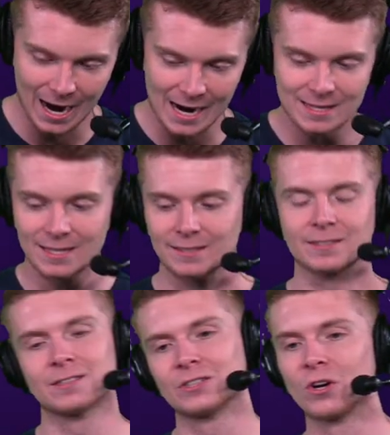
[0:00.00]
I think
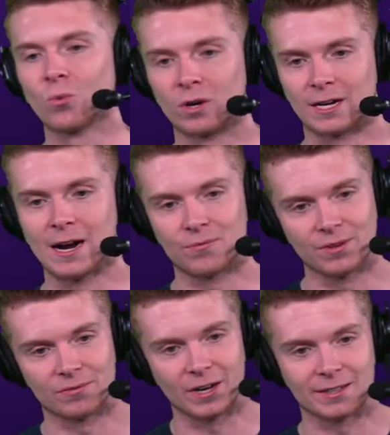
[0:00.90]
this is going to work out for
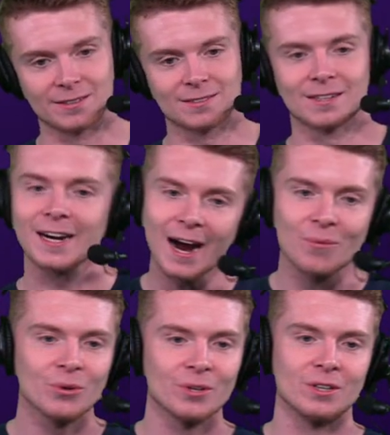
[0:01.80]
the Vikings. Like I
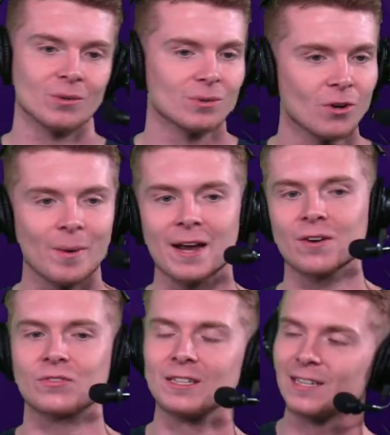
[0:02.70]
really do. No
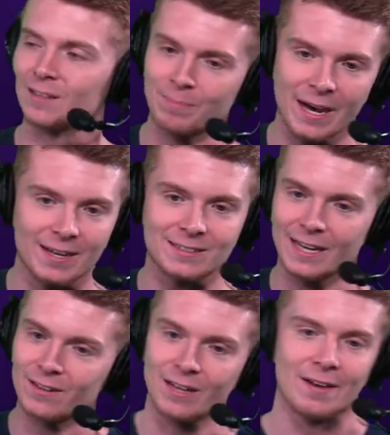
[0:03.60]
matter if they take Penix
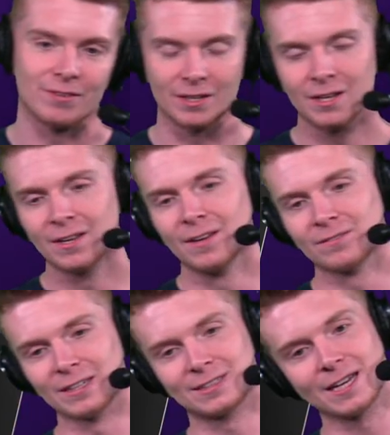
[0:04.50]
at eleven
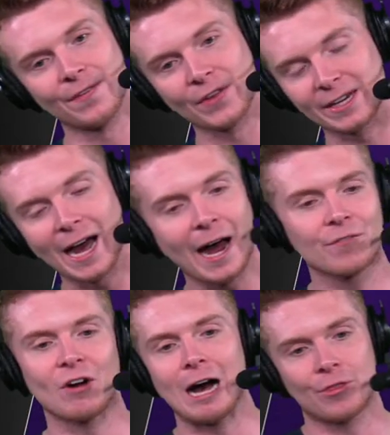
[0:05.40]
they send the
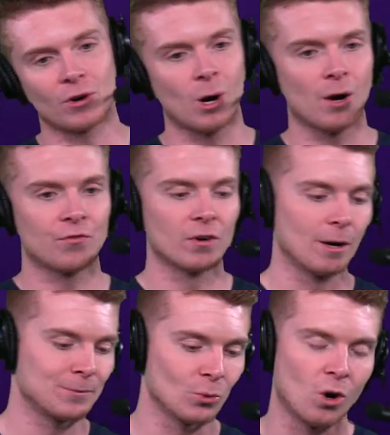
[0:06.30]
Godfather offer
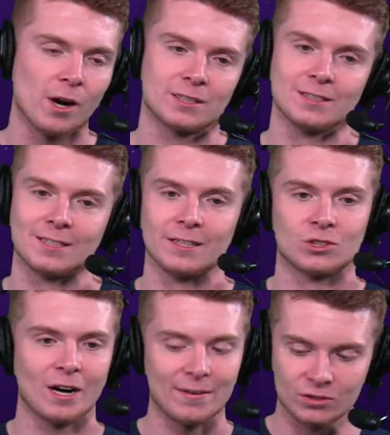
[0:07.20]
up to Washington and
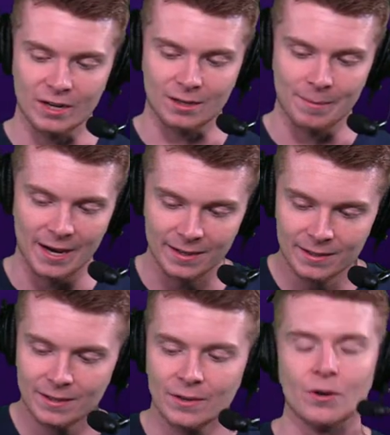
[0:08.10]
draft Drake Maye.
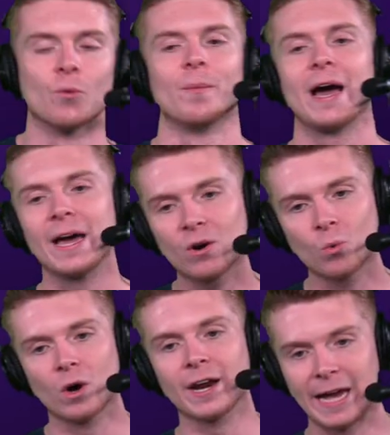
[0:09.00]
No matter
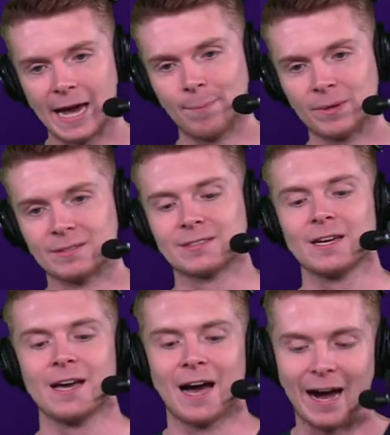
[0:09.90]
what happens,
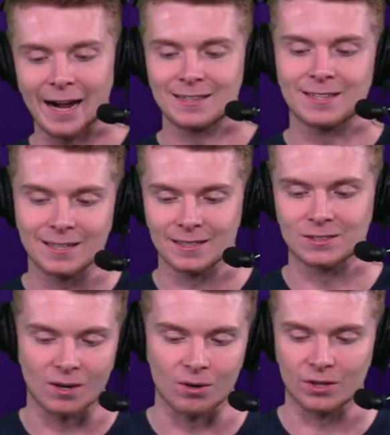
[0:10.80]
I think
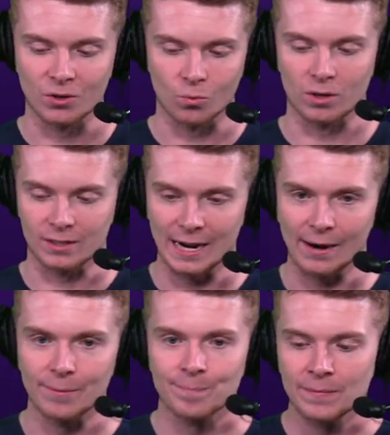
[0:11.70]
it's all going to work
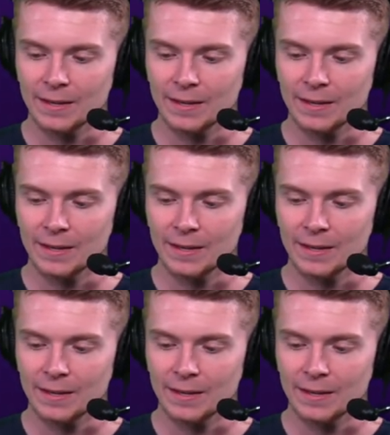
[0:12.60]
out.